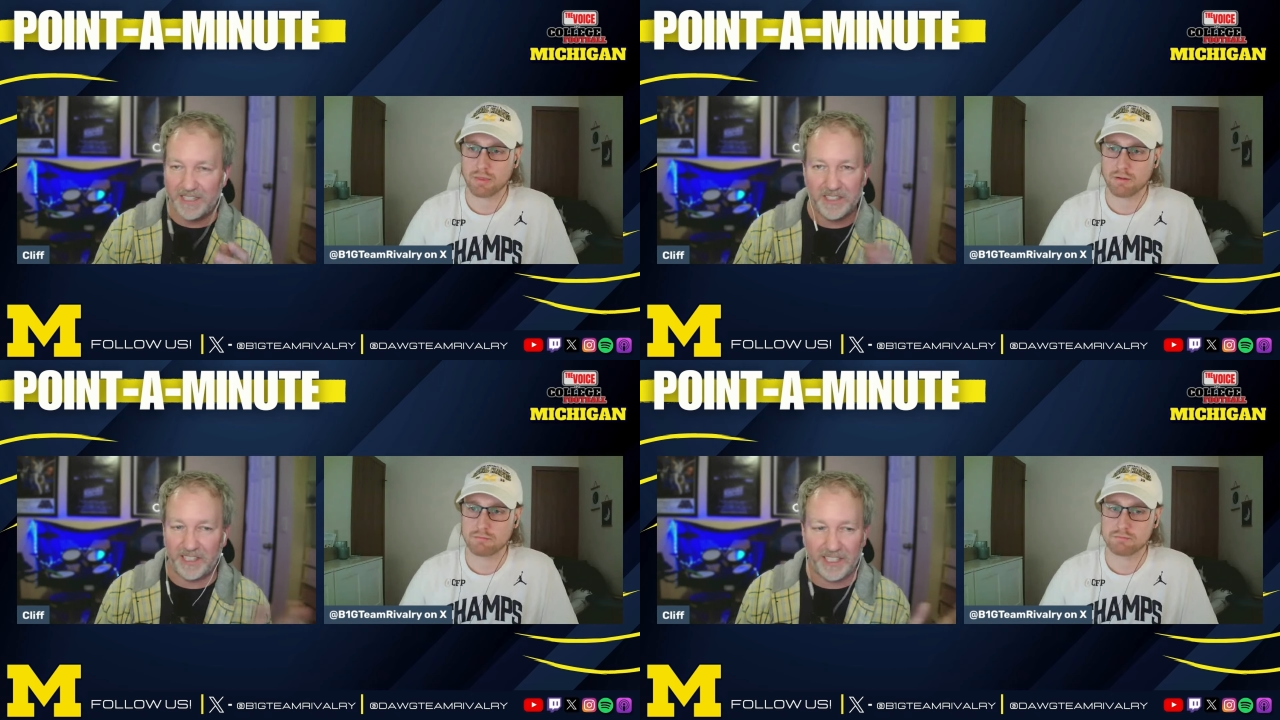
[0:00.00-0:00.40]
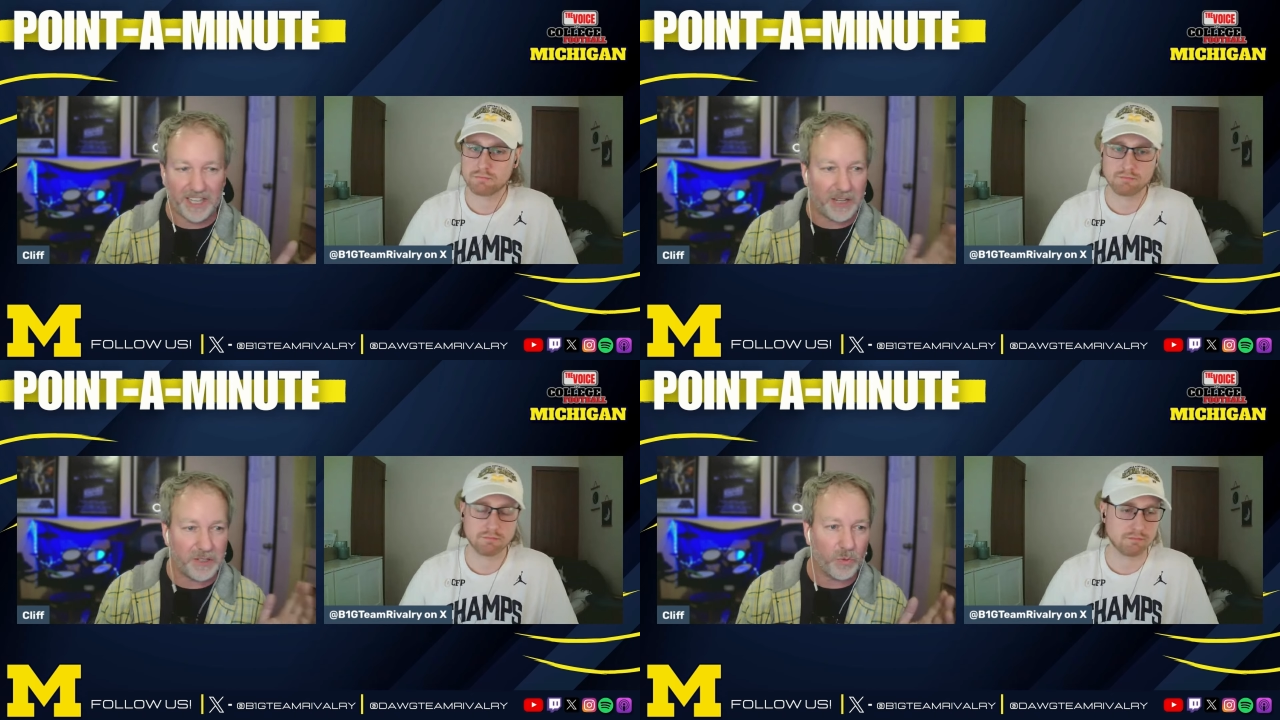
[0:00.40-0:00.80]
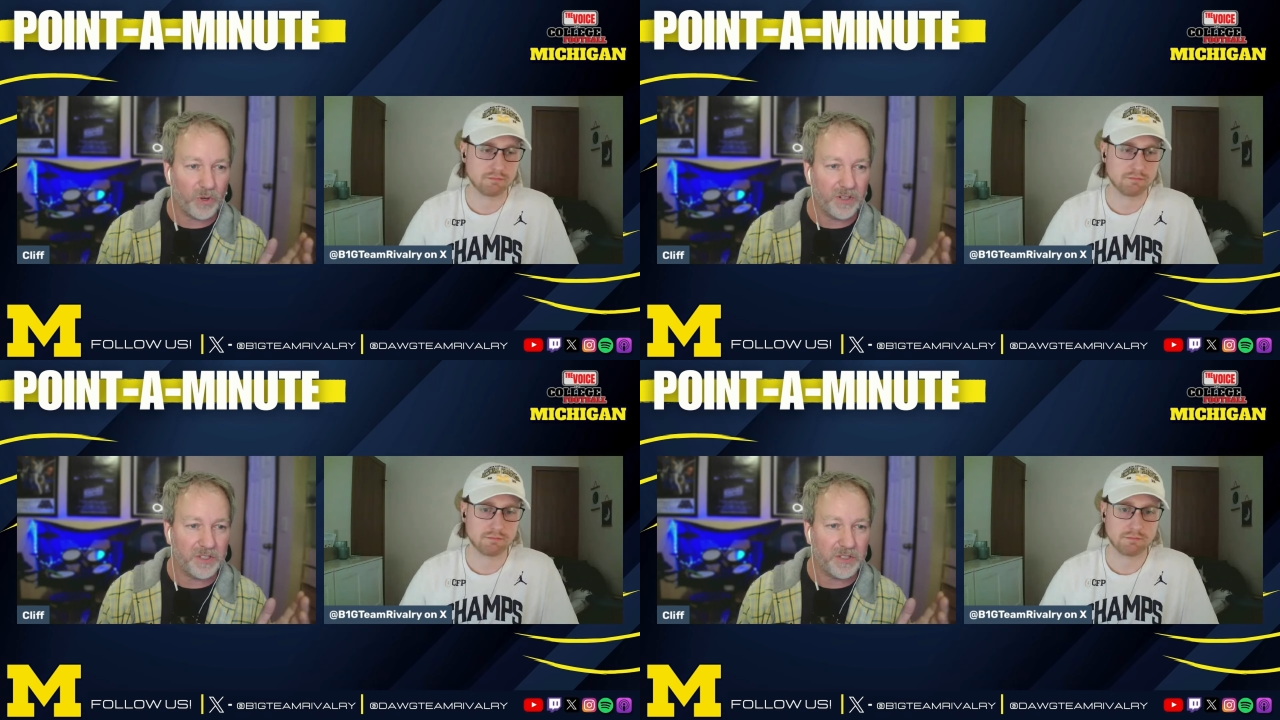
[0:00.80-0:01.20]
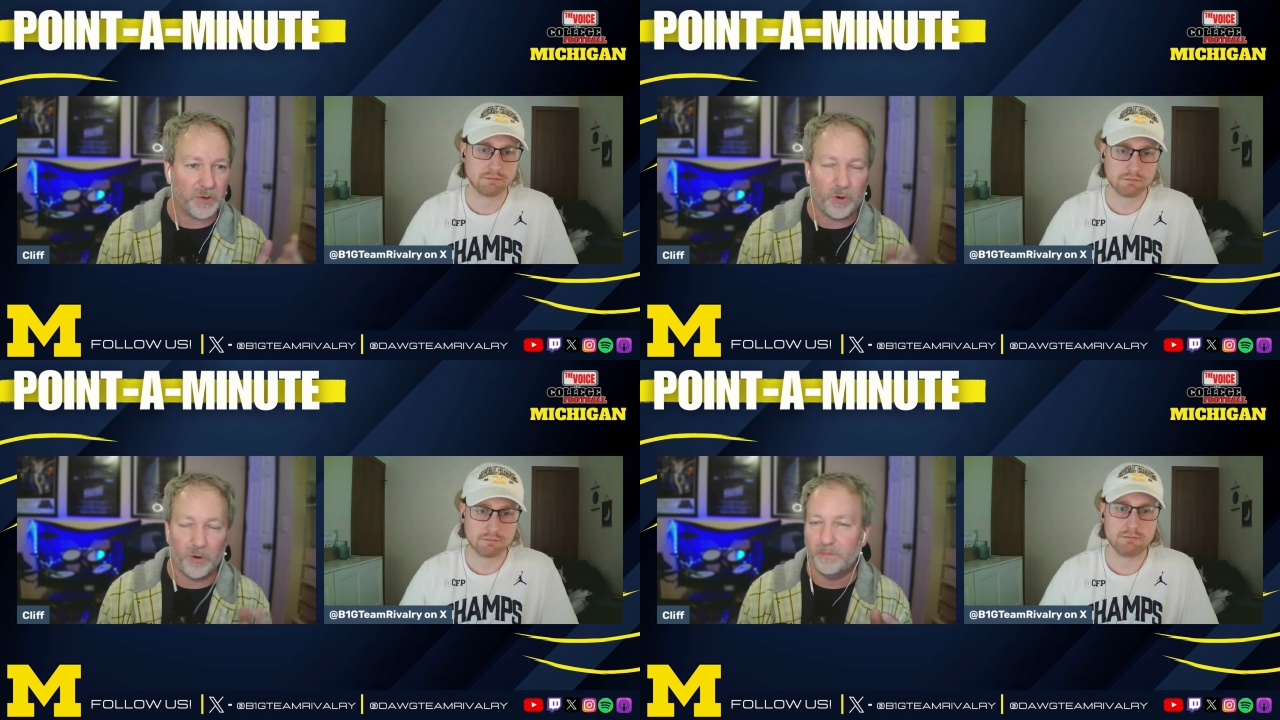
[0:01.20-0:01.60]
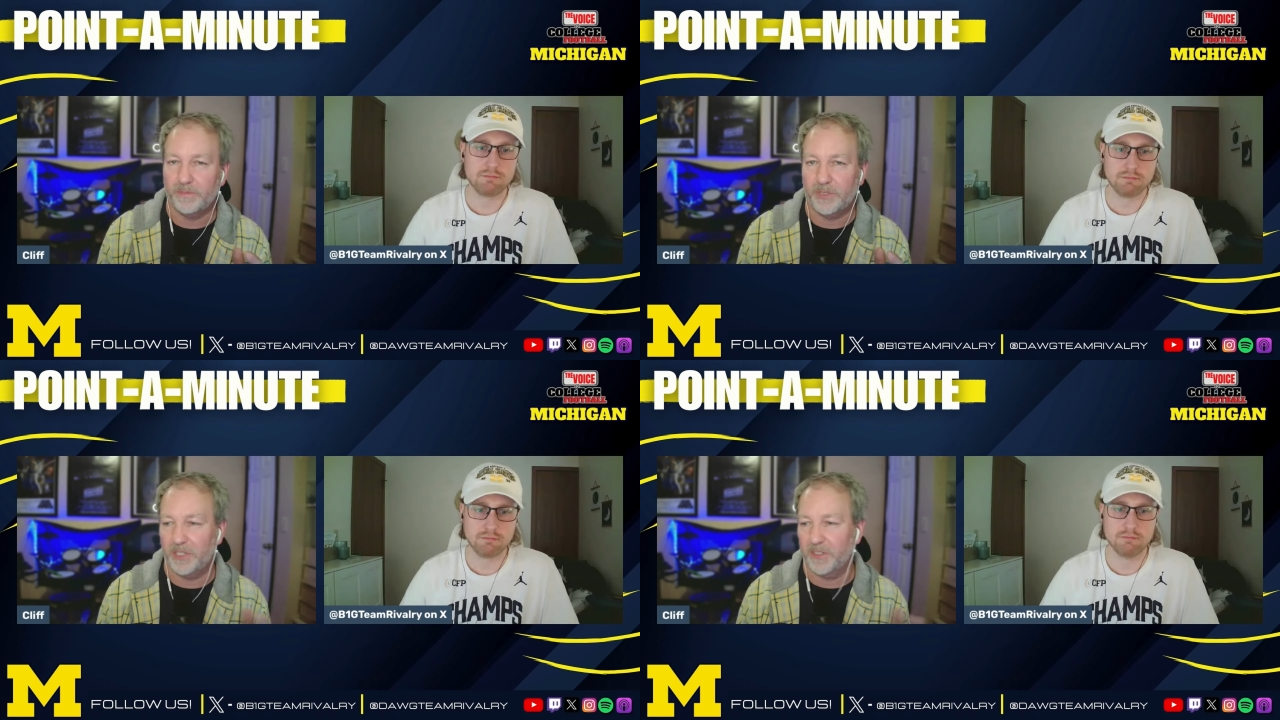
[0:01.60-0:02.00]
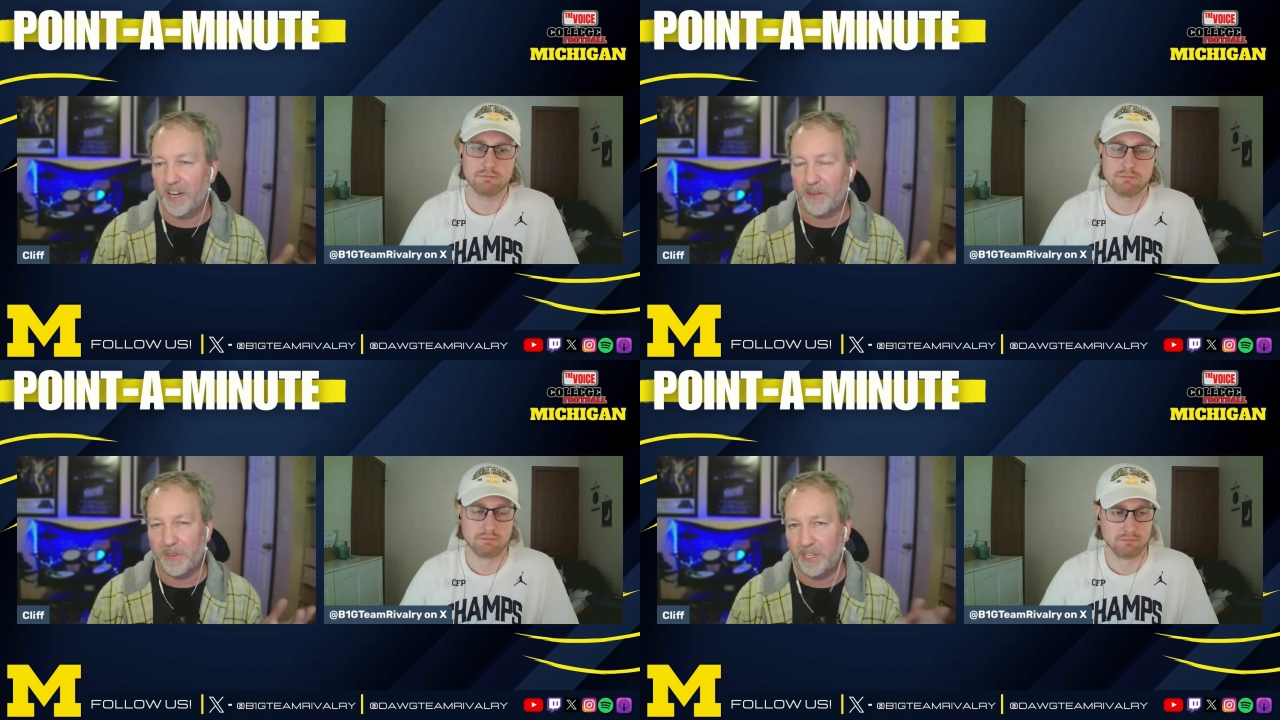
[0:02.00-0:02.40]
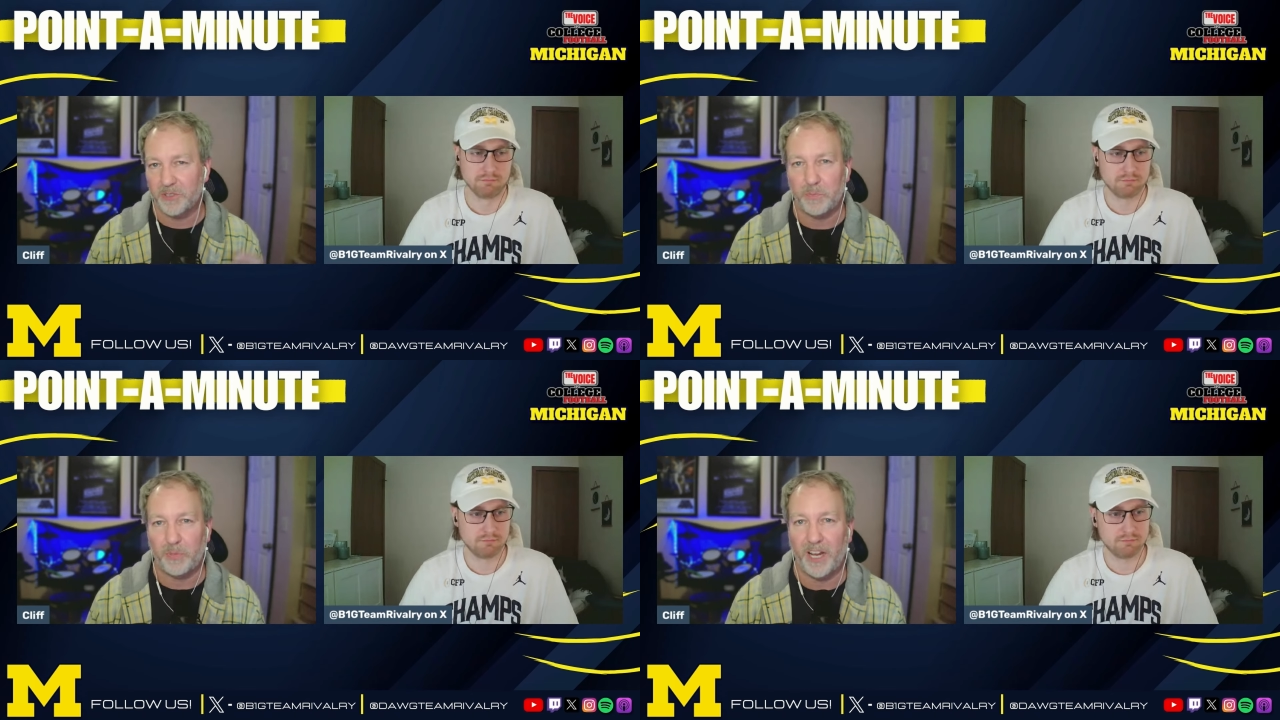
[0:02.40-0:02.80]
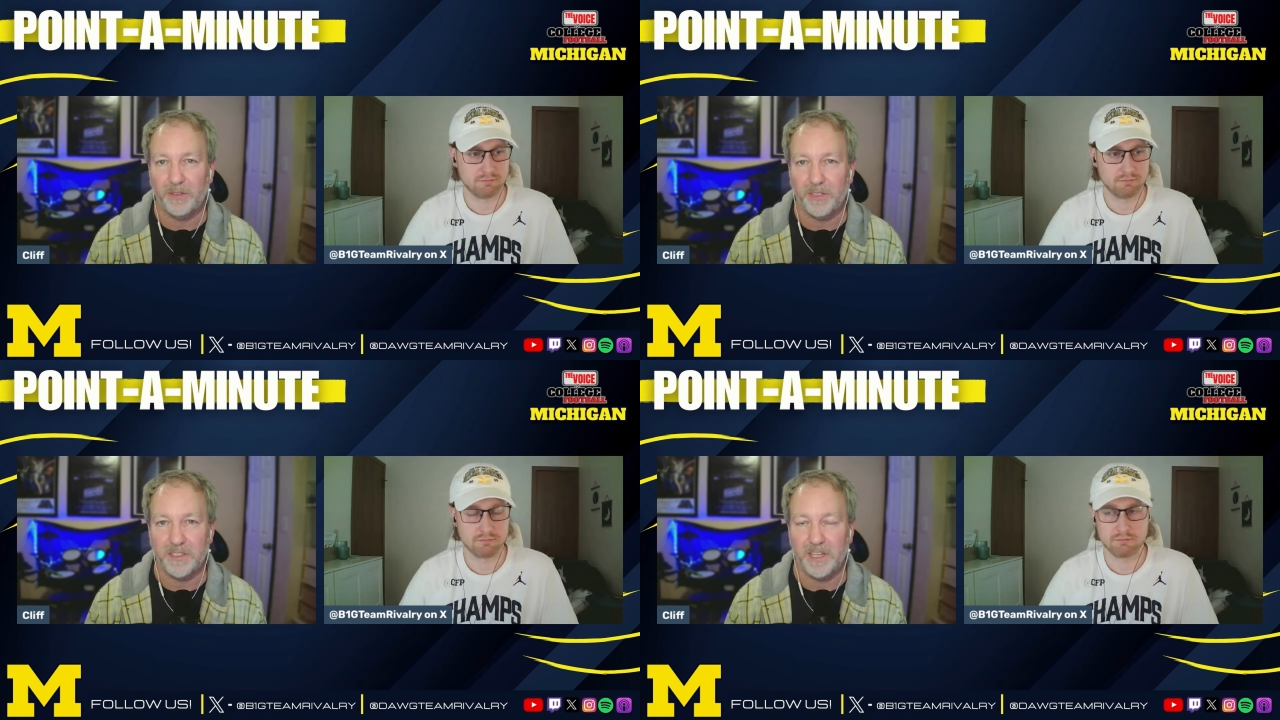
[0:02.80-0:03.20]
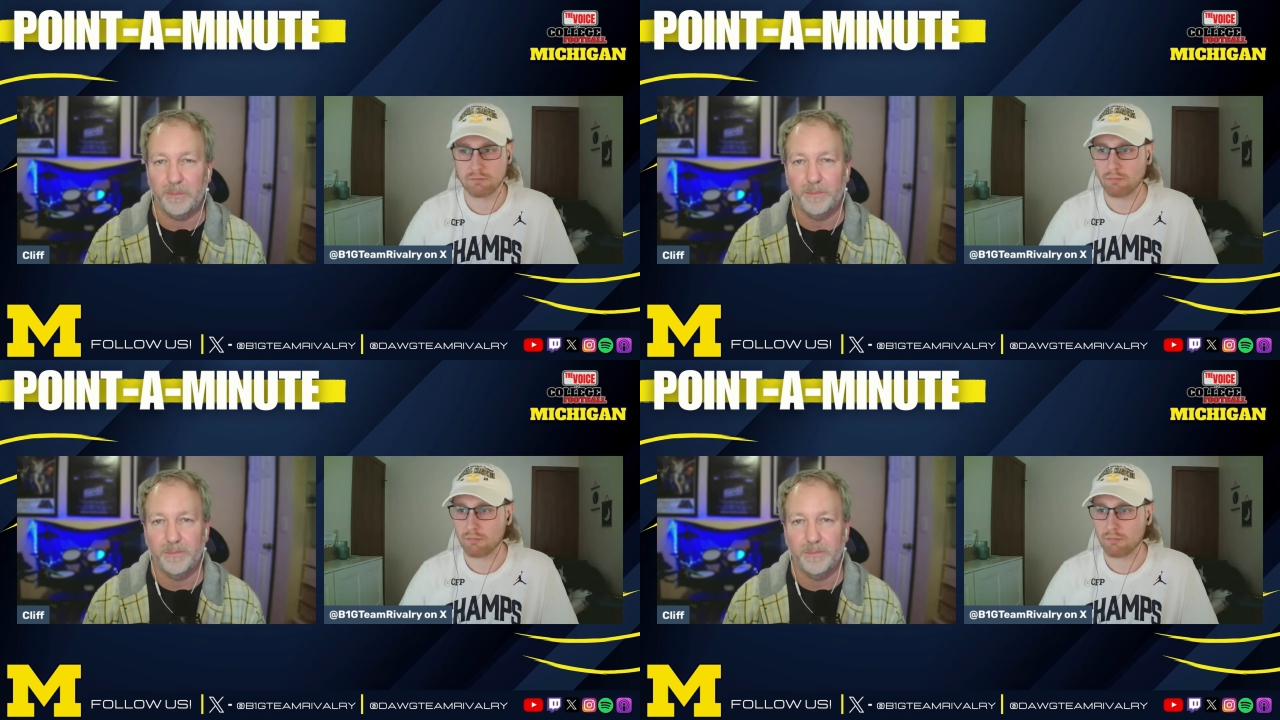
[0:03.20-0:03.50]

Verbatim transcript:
Speaker 1: stealing case worse, or do you think everything will just play out the same?